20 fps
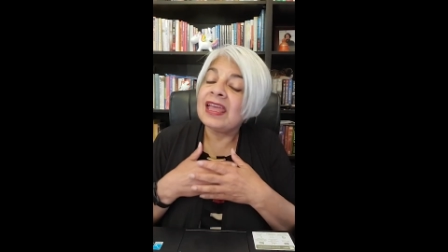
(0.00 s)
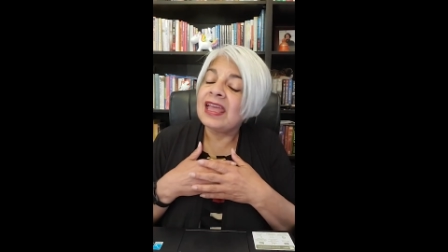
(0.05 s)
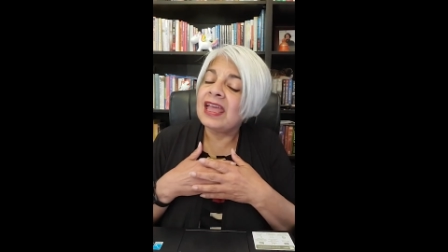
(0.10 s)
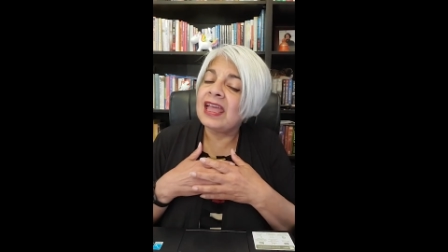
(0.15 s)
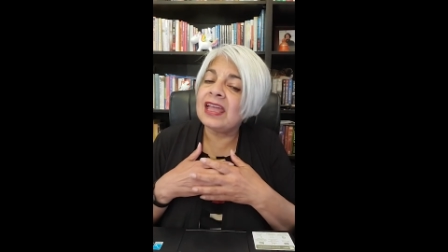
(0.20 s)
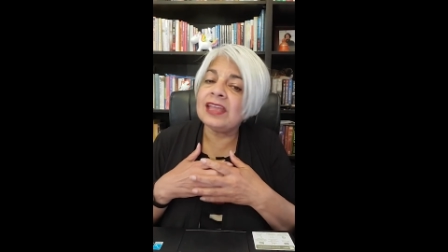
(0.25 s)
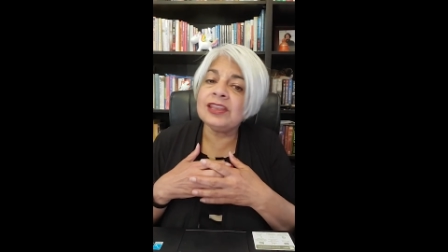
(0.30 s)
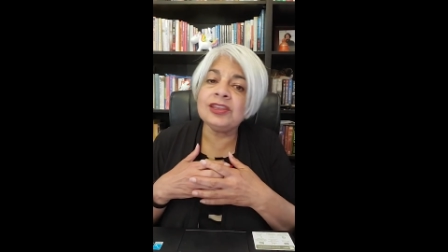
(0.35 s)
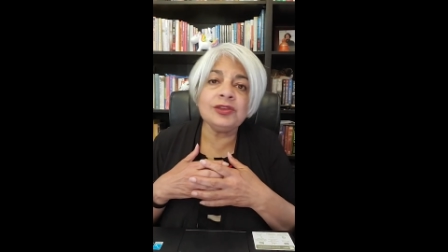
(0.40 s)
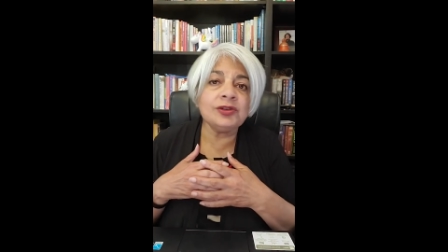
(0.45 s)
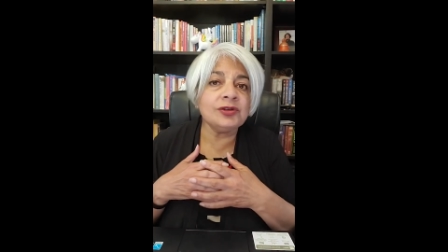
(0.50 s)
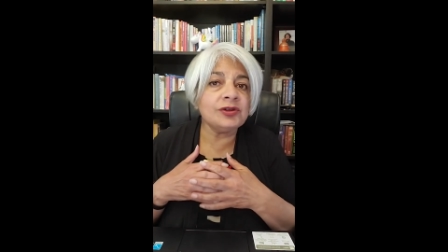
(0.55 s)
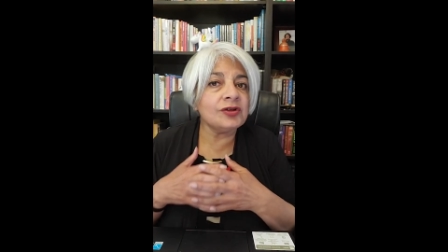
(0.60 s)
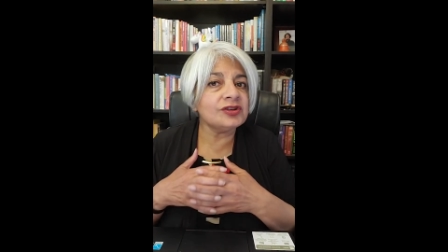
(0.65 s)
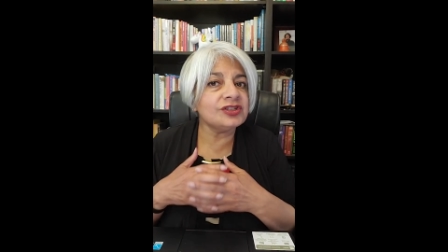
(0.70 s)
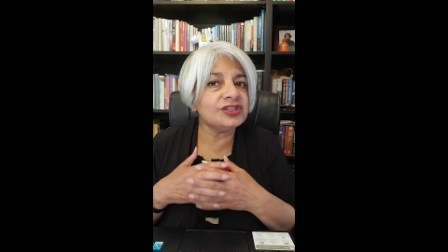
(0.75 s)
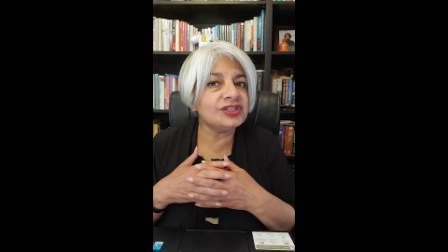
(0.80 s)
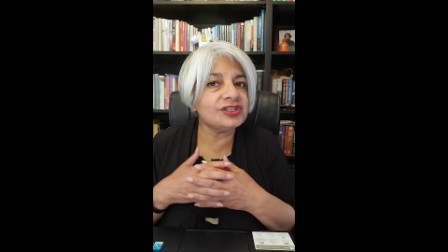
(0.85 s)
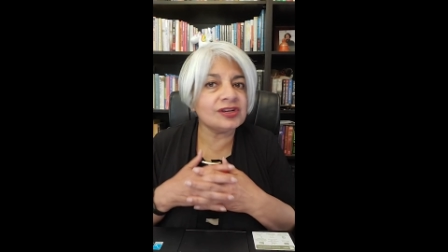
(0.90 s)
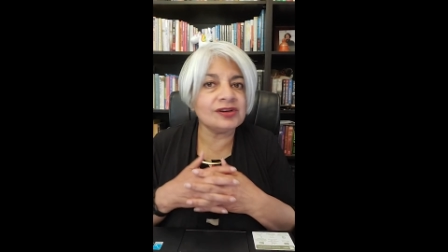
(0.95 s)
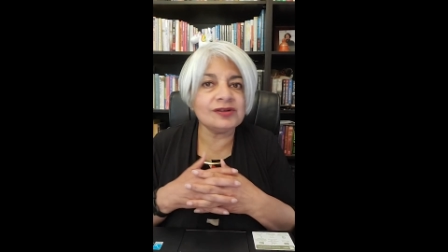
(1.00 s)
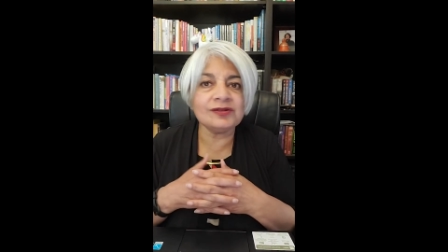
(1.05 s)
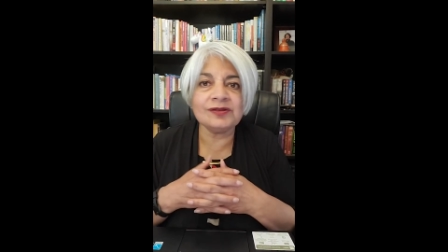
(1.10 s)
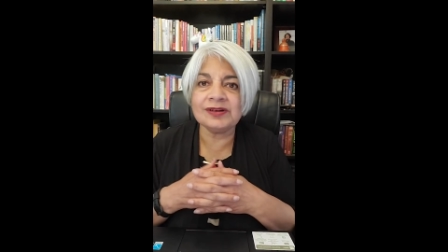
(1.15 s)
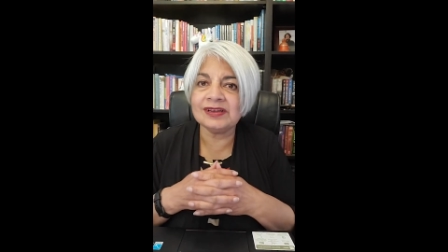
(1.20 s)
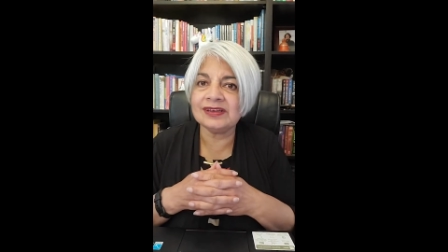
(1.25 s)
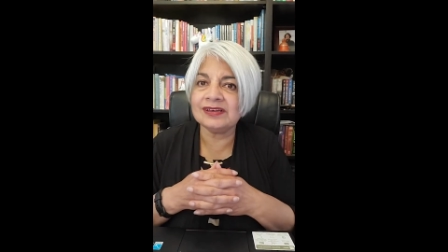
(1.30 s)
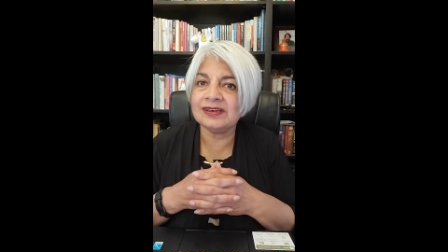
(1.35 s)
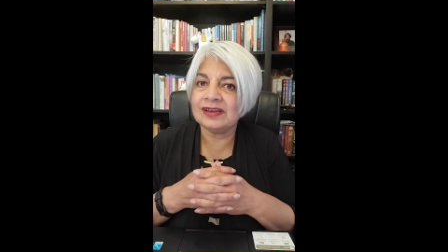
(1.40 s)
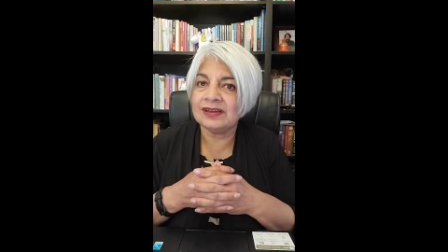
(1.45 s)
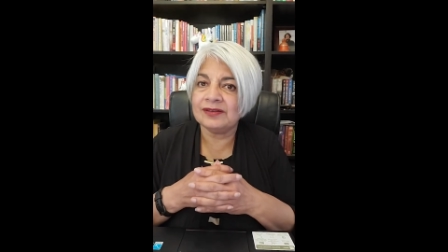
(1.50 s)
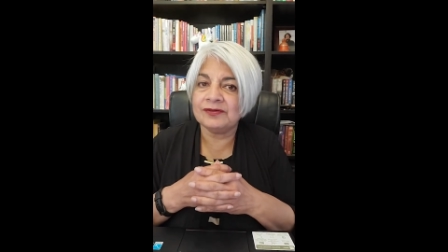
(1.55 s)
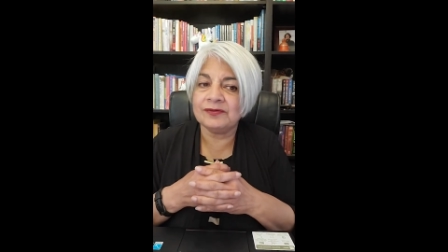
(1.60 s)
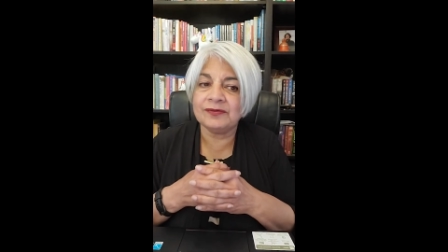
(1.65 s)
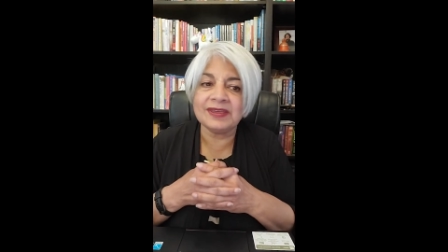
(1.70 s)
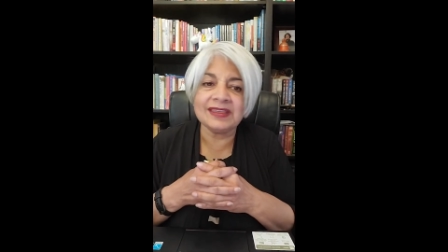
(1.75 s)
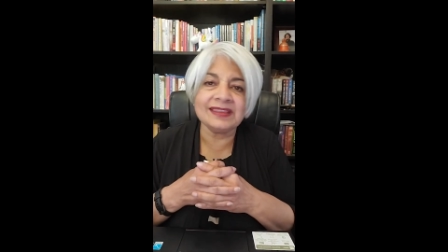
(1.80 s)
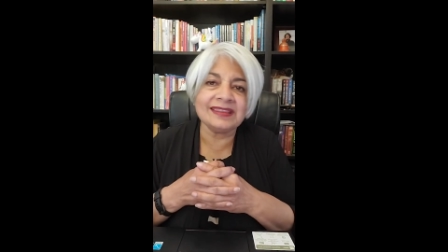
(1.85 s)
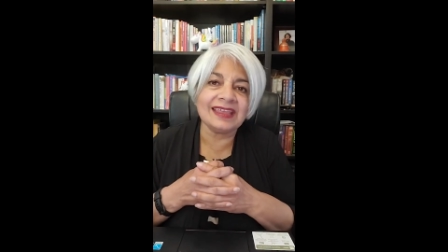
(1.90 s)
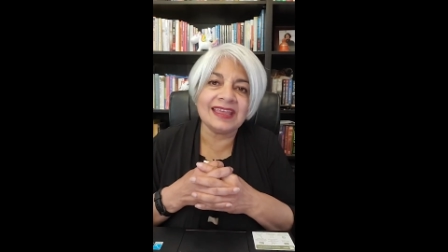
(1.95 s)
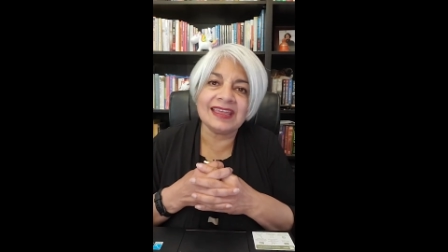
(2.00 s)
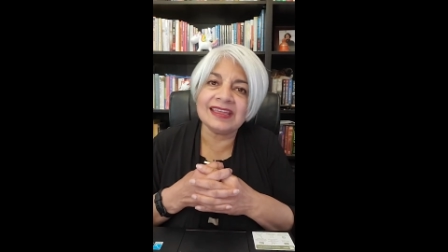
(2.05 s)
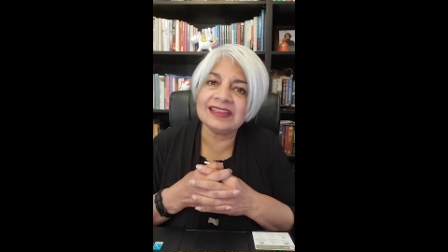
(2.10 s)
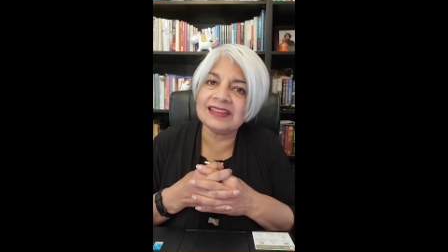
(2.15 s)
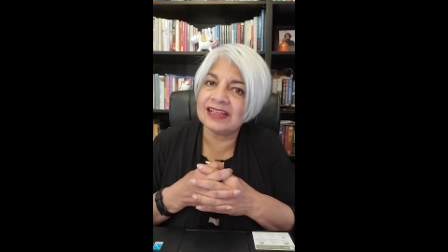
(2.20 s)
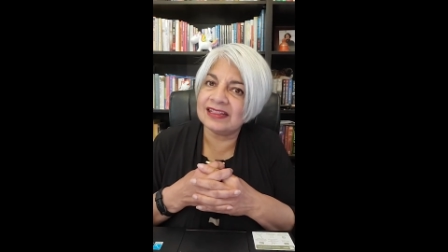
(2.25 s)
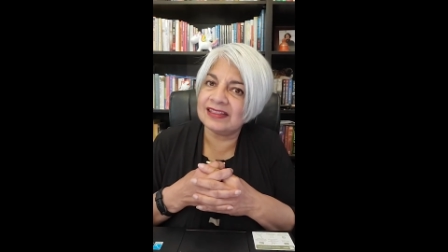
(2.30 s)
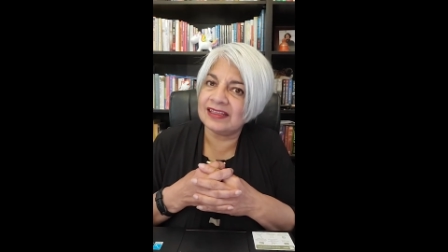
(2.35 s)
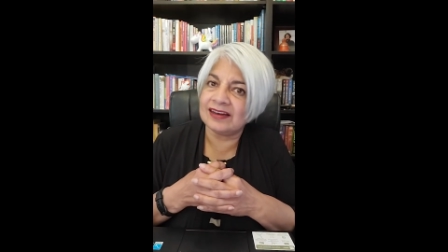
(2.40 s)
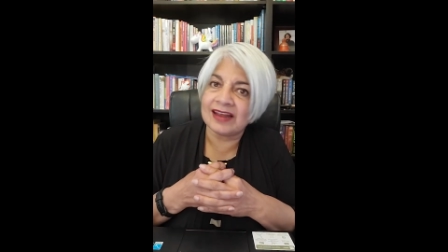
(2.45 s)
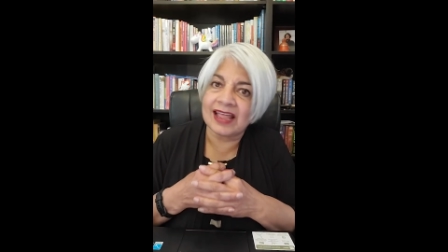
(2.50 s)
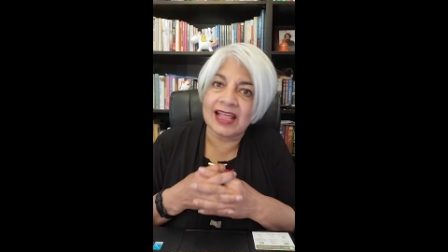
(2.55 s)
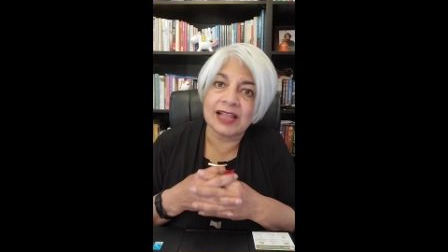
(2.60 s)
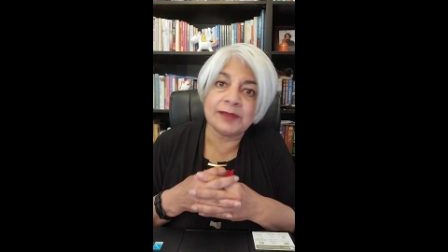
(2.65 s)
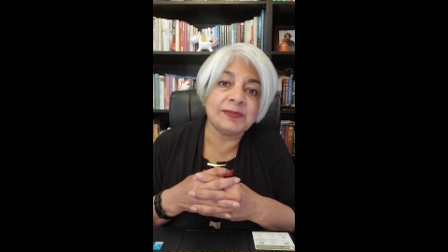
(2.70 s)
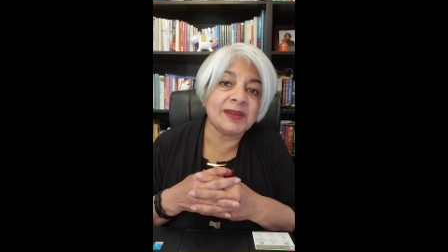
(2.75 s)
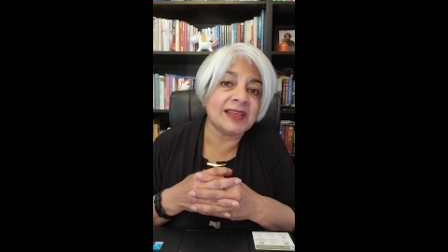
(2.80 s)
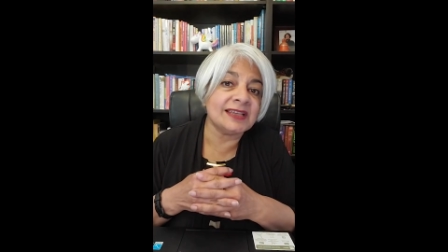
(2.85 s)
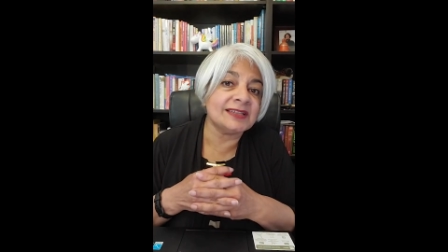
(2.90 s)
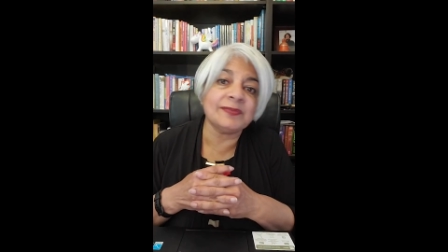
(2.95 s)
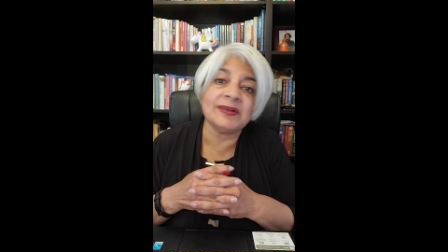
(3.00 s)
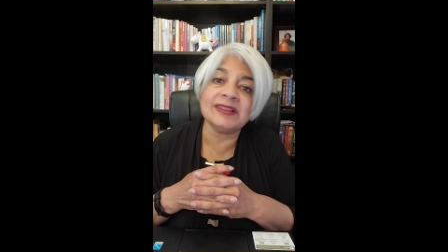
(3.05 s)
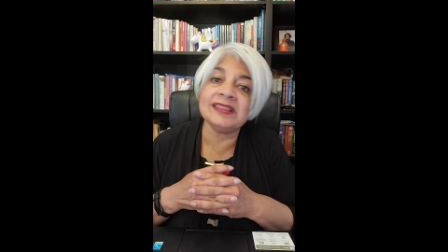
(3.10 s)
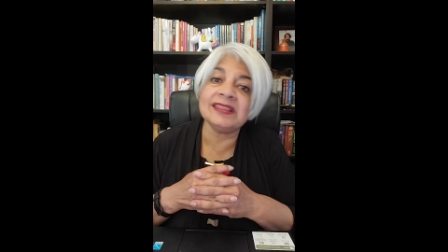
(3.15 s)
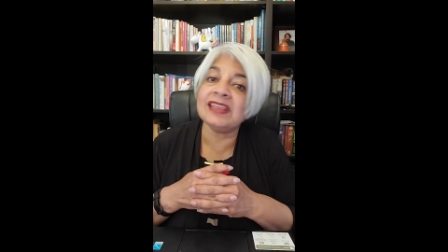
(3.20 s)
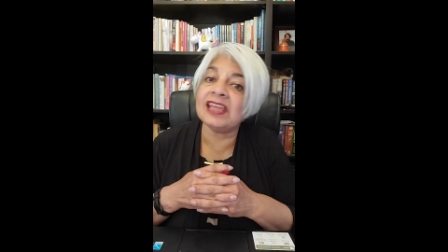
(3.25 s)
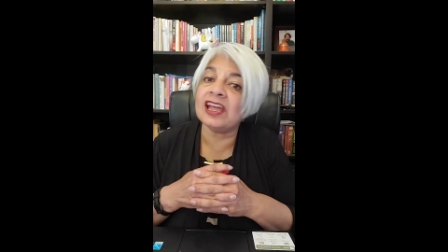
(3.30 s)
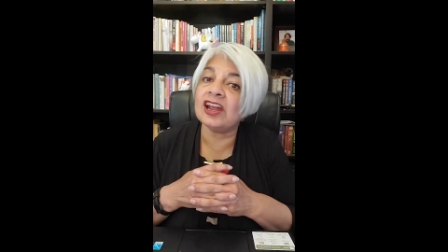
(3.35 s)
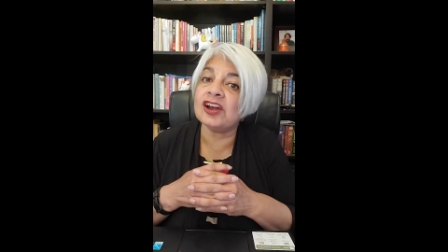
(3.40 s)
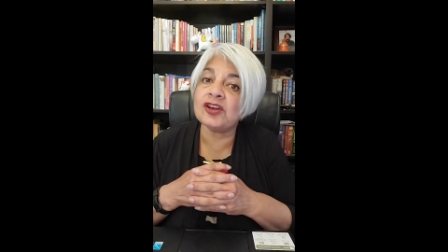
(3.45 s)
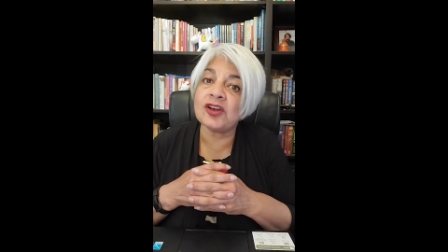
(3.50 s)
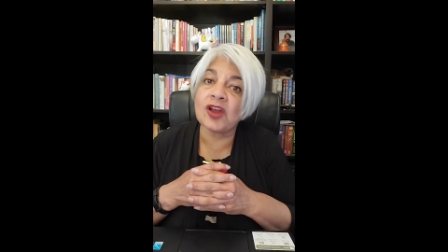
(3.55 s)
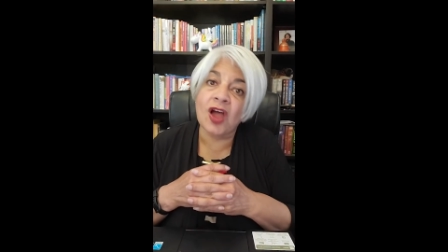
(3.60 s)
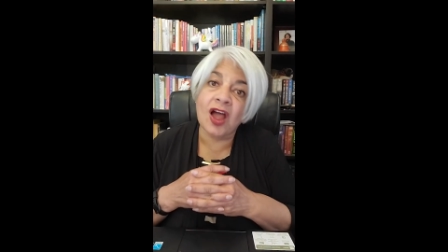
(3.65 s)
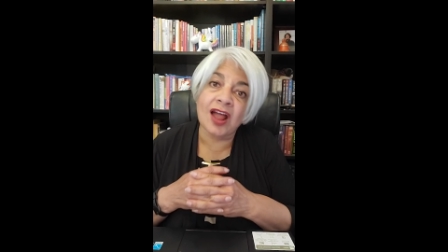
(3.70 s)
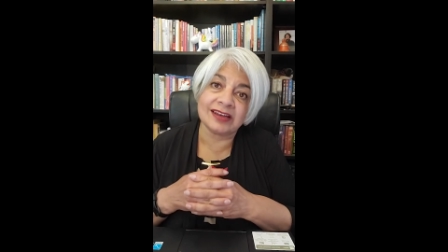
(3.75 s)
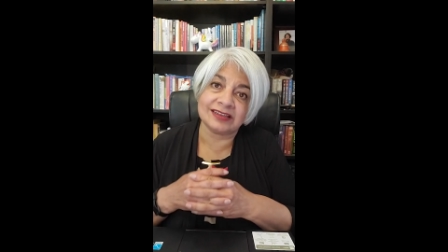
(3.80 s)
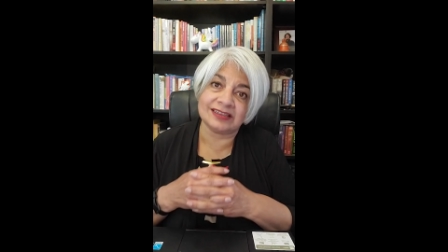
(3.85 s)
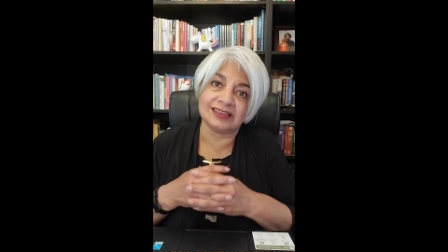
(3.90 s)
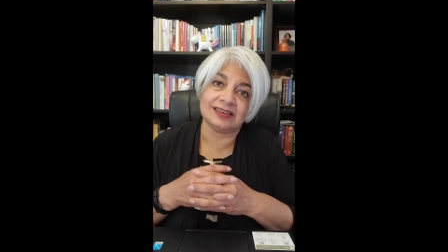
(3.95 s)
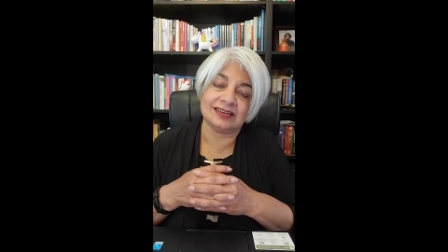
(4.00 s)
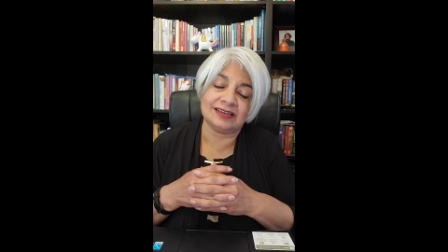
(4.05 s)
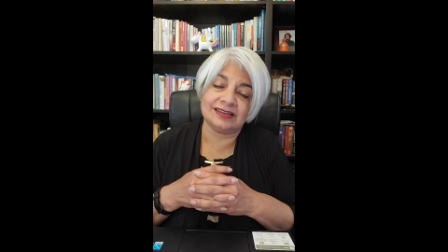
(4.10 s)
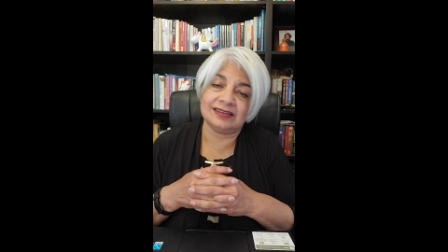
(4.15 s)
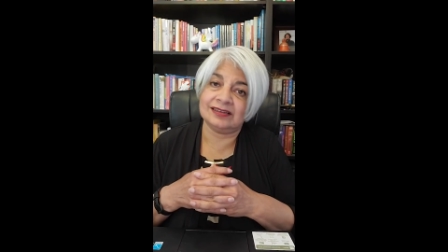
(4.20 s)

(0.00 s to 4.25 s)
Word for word: And you know, children, we think that they're helpless, but they are not.